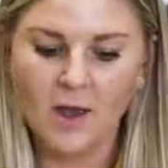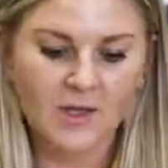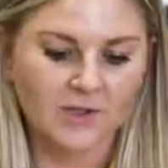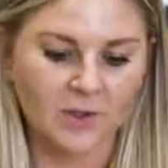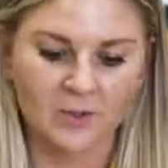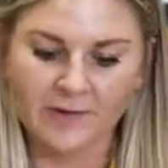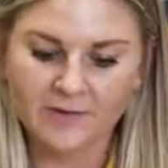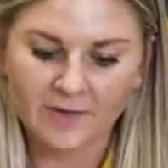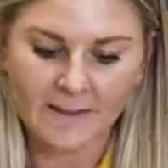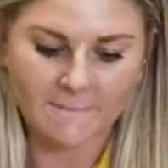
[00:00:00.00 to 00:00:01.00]
So
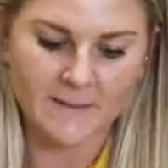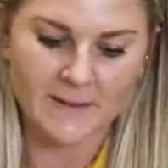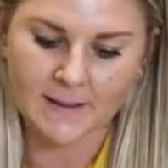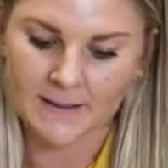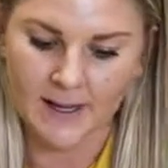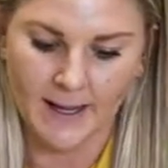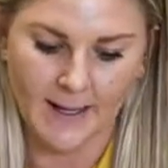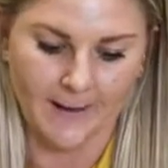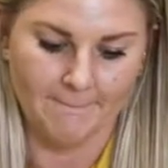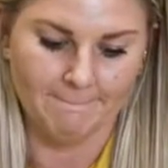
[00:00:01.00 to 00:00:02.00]
whether that be
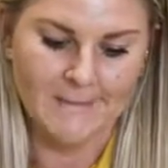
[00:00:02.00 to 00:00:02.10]
um,